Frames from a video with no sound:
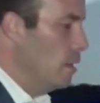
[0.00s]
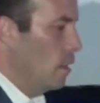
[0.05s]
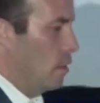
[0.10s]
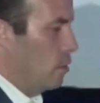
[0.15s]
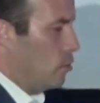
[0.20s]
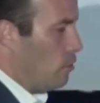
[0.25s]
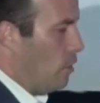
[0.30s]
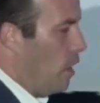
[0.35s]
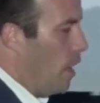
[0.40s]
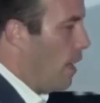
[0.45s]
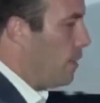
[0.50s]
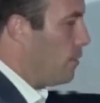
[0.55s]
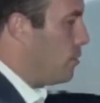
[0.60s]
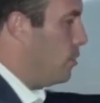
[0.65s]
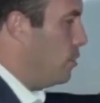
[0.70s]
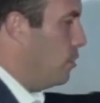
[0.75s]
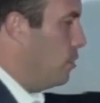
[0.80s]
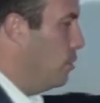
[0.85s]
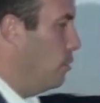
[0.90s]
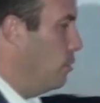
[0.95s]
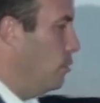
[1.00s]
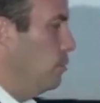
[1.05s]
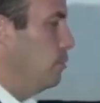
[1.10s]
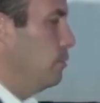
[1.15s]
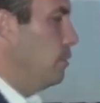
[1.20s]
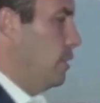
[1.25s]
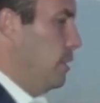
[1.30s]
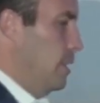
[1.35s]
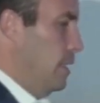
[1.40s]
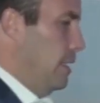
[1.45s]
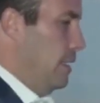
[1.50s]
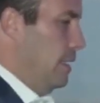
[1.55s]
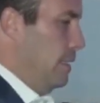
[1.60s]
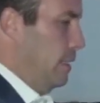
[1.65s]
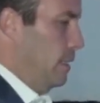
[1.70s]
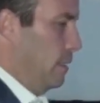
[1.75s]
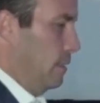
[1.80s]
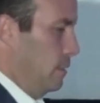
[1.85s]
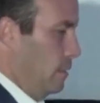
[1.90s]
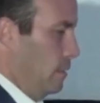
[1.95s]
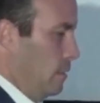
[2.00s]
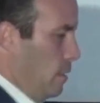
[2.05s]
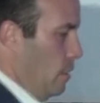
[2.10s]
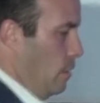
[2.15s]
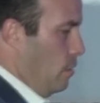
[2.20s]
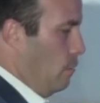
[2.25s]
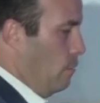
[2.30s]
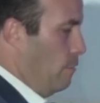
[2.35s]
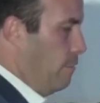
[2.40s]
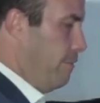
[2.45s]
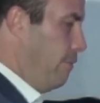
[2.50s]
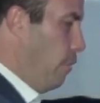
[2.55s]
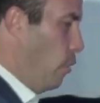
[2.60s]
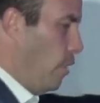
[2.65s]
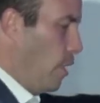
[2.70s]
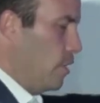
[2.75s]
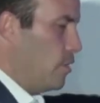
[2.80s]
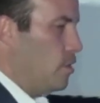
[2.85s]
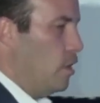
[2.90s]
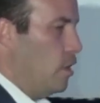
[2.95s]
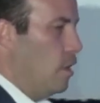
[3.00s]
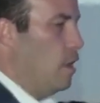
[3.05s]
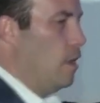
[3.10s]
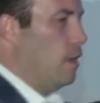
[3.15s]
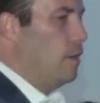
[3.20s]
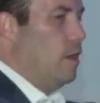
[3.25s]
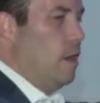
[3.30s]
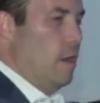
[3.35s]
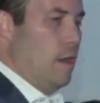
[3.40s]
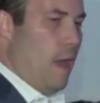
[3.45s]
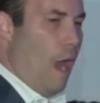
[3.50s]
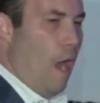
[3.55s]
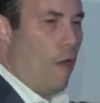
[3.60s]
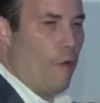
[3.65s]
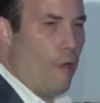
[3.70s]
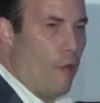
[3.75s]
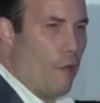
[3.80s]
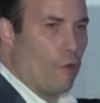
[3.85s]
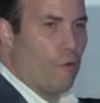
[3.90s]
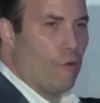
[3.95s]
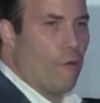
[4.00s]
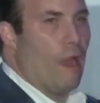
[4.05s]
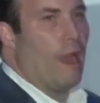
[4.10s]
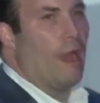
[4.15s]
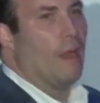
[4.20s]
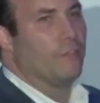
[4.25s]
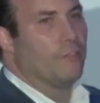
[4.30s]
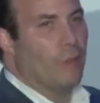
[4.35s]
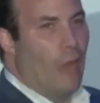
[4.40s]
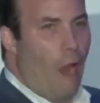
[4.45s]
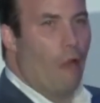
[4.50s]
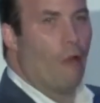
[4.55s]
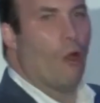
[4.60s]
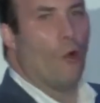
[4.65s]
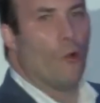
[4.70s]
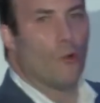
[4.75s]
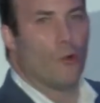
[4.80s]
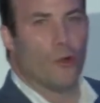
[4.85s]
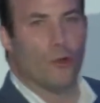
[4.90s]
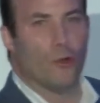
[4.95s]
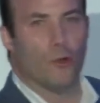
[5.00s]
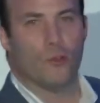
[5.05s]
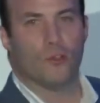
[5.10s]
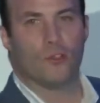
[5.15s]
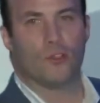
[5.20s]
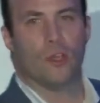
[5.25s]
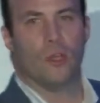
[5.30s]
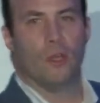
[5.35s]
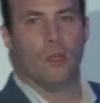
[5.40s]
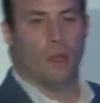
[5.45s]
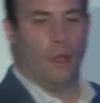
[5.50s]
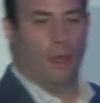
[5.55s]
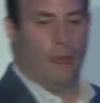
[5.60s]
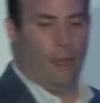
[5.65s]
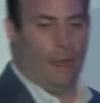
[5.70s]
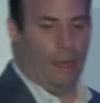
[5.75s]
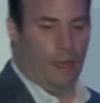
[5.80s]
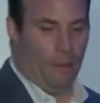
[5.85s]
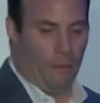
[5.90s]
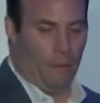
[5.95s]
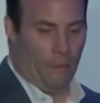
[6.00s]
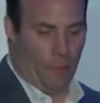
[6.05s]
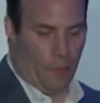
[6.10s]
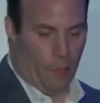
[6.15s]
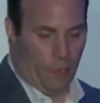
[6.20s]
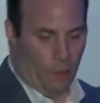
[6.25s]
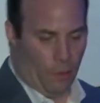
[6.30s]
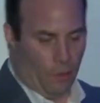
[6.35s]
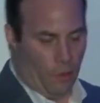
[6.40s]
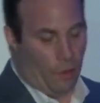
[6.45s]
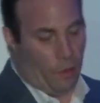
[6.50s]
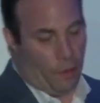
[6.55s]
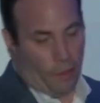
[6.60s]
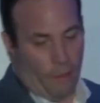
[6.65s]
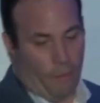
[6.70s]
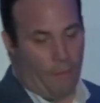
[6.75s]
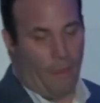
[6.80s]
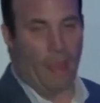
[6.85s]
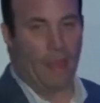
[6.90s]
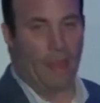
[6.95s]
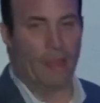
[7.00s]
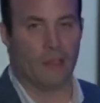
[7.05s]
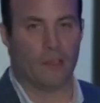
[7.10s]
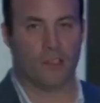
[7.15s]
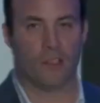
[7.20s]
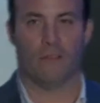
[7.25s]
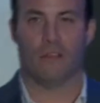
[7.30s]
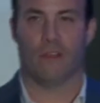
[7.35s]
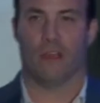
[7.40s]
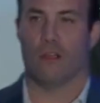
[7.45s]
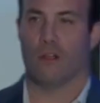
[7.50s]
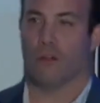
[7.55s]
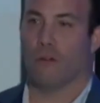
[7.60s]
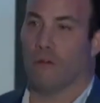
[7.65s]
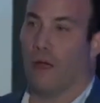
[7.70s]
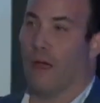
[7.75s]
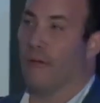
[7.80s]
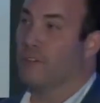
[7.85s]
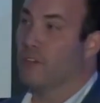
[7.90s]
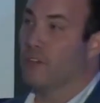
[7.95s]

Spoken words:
trying to focus on our aircraft, our owners, the maintenance of the aircraft,